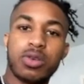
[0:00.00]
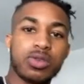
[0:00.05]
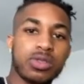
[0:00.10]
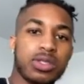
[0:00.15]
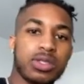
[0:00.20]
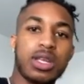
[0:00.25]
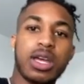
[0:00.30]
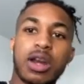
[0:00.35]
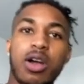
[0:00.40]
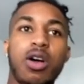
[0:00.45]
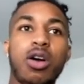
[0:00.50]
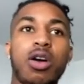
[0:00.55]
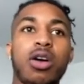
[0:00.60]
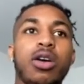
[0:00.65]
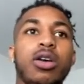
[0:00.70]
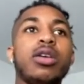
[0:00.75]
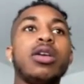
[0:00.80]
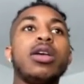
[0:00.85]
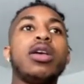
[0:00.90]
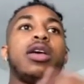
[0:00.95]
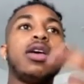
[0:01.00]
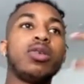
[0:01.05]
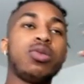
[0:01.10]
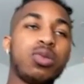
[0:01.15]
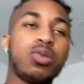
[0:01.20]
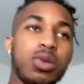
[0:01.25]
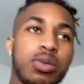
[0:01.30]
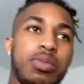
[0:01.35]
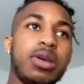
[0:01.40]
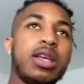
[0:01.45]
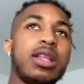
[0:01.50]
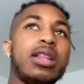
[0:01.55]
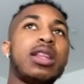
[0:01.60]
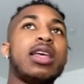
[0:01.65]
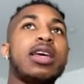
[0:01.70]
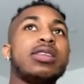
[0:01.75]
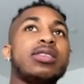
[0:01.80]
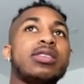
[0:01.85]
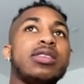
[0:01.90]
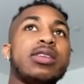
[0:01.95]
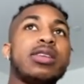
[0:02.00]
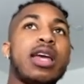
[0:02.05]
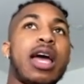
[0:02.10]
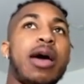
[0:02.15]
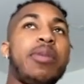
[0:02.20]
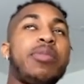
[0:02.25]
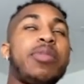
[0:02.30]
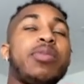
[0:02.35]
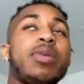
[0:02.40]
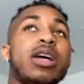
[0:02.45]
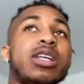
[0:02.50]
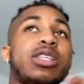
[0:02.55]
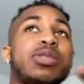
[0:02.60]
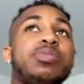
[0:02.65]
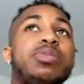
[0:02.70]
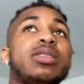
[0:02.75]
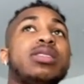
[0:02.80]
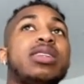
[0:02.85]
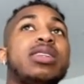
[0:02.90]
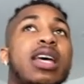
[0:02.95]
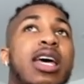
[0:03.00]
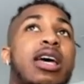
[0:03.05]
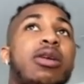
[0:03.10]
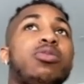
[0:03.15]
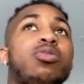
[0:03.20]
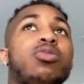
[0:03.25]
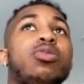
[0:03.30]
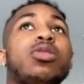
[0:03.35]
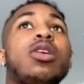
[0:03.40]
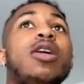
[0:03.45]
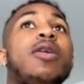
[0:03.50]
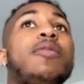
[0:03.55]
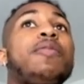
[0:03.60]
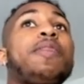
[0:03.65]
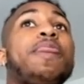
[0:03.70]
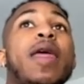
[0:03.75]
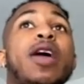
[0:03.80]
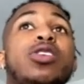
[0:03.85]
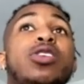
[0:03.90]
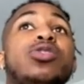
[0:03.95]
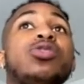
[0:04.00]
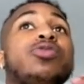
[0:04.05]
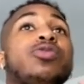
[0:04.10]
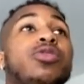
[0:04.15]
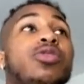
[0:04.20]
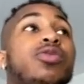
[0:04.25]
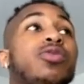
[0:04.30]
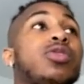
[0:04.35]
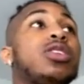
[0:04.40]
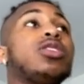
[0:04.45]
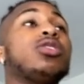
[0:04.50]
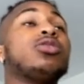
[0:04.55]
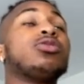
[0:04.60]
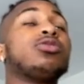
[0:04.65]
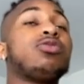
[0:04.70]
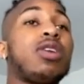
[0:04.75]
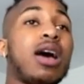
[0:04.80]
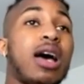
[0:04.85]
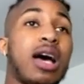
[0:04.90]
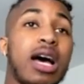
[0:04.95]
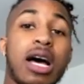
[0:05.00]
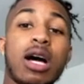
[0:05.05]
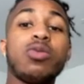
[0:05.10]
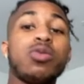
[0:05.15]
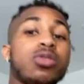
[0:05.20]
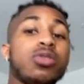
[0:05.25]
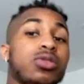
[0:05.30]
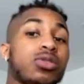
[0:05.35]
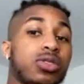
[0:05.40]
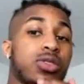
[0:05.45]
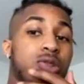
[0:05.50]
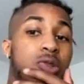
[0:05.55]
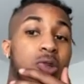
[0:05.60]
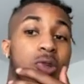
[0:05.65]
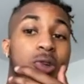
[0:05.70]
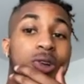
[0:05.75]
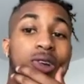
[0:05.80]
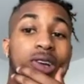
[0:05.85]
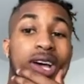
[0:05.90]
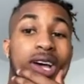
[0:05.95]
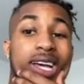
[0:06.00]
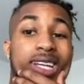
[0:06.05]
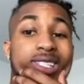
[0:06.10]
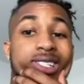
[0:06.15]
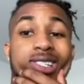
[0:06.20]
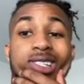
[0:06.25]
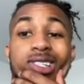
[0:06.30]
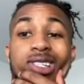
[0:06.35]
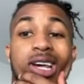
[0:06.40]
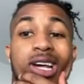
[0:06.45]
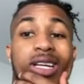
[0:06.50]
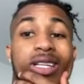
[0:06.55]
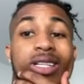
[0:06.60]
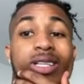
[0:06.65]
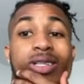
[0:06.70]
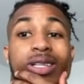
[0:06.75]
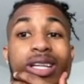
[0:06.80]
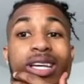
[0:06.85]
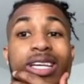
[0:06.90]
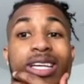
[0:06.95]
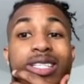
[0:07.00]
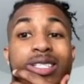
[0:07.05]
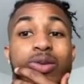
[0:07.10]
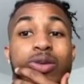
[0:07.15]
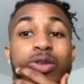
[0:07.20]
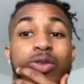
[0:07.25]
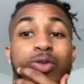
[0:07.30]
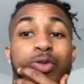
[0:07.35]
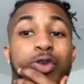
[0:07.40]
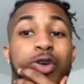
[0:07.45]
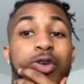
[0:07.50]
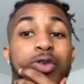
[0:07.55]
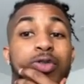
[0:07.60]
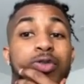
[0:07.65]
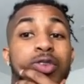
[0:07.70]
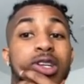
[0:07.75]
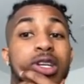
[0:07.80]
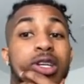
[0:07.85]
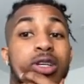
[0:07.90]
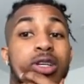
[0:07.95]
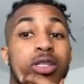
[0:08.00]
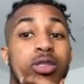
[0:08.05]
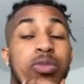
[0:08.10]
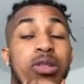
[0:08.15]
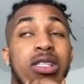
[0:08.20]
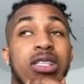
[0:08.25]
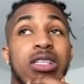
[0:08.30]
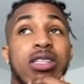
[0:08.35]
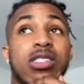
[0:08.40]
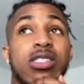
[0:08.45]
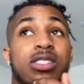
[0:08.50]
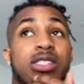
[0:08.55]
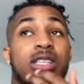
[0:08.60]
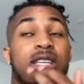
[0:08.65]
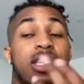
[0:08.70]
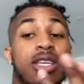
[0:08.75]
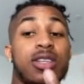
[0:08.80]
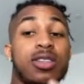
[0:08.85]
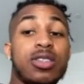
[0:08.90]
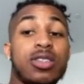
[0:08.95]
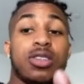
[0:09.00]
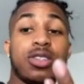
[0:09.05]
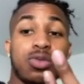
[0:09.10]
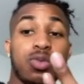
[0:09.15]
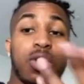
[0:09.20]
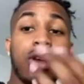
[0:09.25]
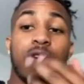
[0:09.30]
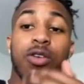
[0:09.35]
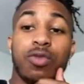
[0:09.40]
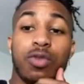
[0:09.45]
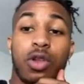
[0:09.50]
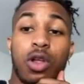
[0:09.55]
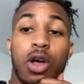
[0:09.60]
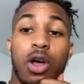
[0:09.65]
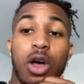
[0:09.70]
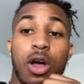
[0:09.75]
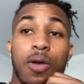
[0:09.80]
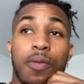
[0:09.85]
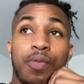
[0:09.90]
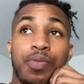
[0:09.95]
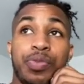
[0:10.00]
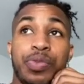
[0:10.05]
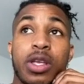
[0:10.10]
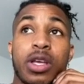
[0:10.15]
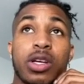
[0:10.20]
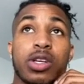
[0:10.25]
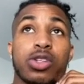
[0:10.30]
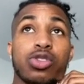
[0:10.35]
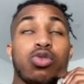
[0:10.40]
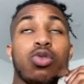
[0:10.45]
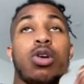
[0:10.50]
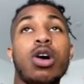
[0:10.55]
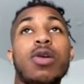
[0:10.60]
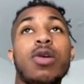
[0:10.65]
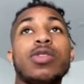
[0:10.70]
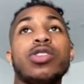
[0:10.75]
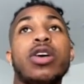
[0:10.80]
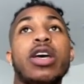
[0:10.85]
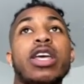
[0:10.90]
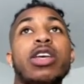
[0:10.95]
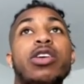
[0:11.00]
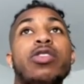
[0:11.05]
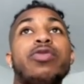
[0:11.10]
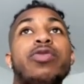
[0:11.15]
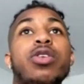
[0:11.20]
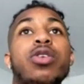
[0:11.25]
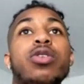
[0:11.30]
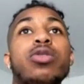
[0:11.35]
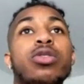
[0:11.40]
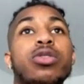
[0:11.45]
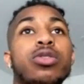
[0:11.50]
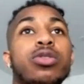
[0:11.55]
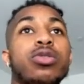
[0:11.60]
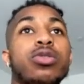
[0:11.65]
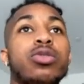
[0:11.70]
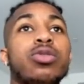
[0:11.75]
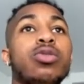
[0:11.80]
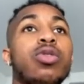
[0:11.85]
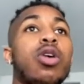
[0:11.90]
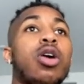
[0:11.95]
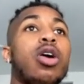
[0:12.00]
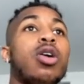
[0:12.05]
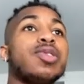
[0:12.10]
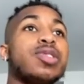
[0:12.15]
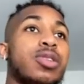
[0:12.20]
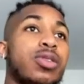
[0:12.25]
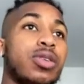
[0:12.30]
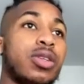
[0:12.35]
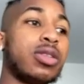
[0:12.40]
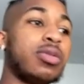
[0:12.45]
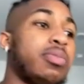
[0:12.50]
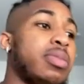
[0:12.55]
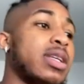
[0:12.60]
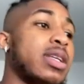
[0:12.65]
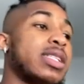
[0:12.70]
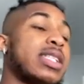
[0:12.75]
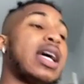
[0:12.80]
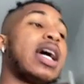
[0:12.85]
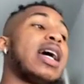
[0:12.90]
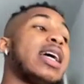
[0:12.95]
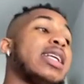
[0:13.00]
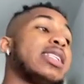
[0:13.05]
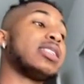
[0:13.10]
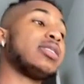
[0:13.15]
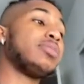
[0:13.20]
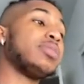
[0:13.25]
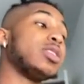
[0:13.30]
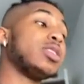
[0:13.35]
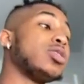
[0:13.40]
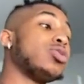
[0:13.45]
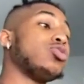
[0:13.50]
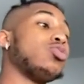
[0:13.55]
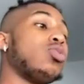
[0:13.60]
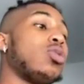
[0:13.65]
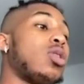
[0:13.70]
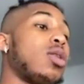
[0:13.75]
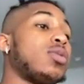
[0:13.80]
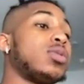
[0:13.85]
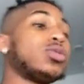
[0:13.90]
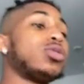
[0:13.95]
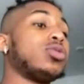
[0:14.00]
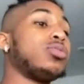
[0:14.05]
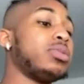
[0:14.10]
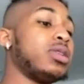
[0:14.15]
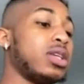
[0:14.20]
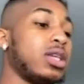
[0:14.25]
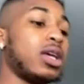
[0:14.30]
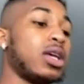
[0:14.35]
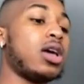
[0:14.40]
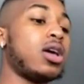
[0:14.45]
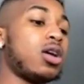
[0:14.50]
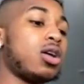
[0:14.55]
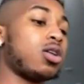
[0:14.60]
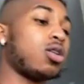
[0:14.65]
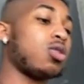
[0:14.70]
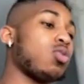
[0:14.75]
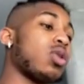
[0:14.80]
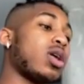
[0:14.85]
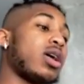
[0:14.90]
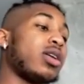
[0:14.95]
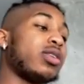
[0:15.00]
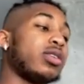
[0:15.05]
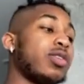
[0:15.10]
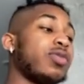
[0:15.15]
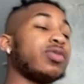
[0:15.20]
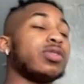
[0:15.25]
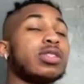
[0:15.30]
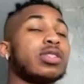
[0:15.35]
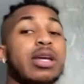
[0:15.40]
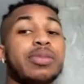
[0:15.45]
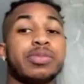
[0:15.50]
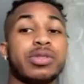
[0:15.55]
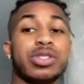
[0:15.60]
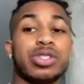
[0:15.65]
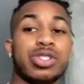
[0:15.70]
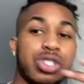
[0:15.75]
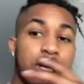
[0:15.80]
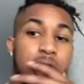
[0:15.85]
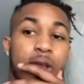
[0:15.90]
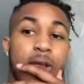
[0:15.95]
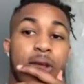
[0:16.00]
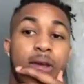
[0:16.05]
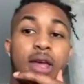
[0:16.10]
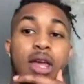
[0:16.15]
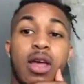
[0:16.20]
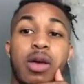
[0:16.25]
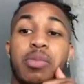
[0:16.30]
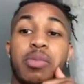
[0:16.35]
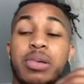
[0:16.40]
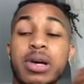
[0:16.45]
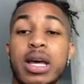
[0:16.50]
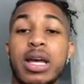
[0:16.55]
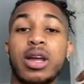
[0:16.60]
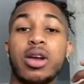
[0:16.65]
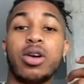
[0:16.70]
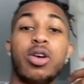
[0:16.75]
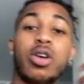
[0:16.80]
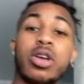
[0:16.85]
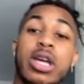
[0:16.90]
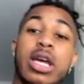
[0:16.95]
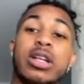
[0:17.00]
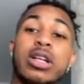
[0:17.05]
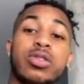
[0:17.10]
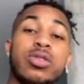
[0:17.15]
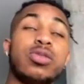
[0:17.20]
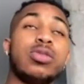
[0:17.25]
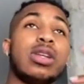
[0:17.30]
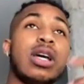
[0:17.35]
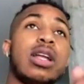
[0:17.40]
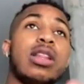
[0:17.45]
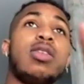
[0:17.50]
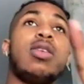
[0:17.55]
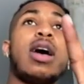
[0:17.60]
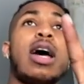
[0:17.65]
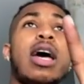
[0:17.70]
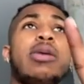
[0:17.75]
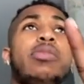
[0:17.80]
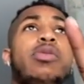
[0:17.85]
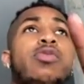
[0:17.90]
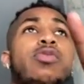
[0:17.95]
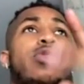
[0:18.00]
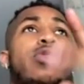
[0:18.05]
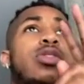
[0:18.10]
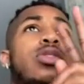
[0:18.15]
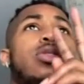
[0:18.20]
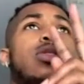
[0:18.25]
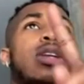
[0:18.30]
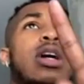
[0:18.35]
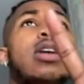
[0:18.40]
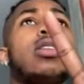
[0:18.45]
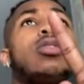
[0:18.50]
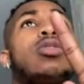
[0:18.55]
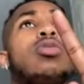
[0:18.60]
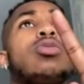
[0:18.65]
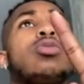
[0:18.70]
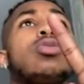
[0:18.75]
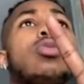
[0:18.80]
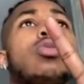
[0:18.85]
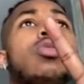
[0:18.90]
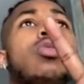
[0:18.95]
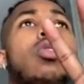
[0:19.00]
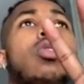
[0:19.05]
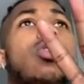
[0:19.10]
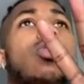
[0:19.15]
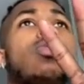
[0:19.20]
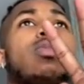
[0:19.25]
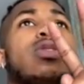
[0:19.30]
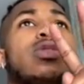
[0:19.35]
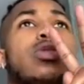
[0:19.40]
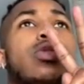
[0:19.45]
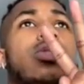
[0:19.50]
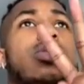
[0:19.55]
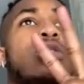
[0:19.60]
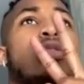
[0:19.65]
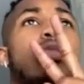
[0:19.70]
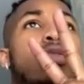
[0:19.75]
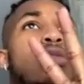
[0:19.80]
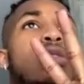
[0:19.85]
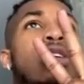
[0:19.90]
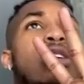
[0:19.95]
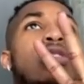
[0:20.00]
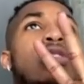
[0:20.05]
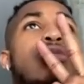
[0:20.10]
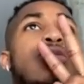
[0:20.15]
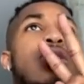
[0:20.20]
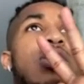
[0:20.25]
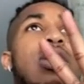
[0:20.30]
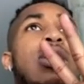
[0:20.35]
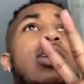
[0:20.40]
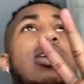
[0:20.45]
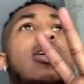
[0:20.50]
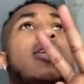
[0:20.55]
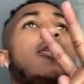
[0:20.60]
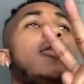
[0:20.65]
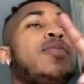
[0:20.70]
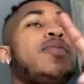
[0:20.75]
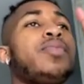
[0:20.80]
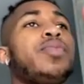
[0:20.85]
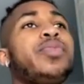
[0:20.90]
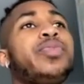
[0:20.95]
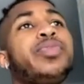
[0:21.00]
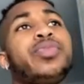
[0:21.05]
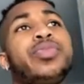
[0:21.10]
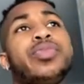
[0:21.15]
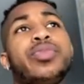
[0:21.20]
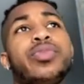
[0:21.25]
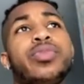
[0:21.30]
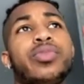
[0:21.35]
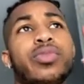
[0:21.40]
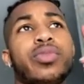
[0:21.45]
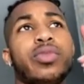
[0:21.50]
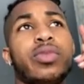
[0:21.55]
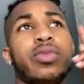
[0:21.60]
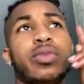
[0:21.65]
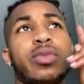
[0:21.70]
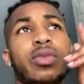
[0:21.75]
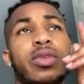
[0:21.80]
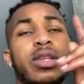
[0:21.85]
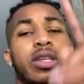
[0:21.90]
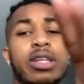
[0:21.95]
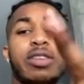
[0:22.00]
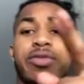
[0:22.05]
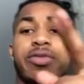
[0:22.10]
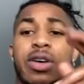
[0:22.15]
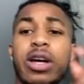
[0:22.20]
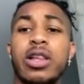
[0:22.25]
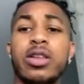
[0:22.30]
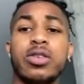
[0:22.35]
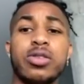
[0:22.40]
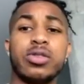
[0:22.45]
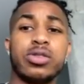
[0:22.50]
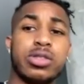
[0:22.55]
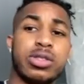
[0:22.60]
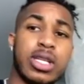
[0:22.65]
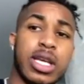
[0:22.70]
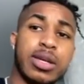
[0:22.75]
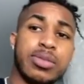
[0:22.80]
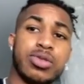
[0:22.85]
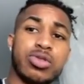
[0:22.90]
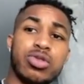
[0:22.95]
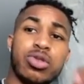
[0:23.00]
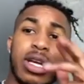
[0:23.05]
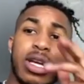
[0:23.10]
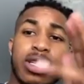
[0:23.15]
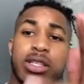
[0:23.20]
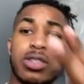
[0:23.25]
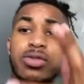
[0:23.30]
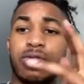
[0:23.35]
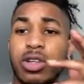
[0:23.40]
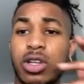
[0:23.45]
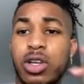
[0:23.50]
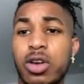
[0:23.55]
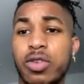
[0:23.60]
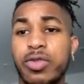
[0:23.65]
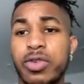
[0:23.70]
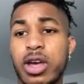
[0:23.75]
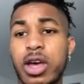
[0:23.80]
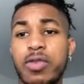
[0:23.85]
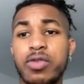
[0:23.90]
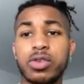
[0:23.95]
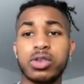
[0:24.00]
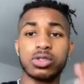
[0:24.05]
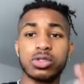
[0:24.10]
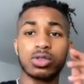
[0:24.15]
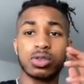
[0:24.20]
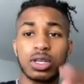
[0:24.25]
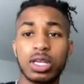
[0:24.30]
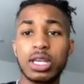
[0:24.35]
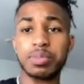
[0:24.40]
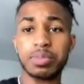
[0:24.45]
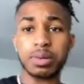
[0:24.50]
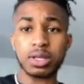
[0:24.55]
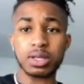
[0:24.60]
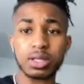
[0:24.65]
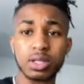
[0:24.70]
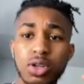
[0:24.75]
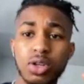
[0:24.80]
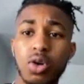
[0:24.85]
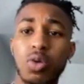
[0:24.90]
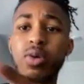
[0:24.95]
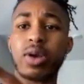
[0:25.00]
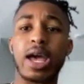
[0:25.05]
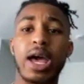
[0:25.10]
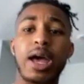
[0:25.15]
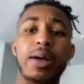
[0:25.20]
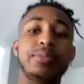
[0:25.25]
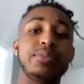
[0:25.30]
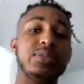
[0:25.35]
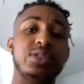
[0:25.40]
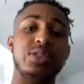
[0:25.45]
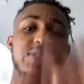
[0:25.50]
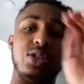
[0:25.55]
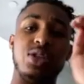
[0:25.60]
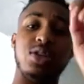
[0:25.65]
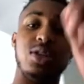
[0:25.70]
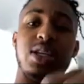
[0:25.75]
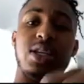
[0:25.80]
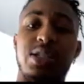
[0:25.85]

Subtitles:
It's not hard. Quit being lazy. I remember I spent time where I used to film videos for hours. You know, I just got a little lazy with the phone videos. But this is the easiest way to vlog, because you always gonna have your phone on you. You always gonna get the best content because you always gonna be around different types of shit. But all you gotta do is download iMovie, download Google Chrome. That's the only two things you need, and follow those steps. You got this video forever, so keep it. No cap. See you in the next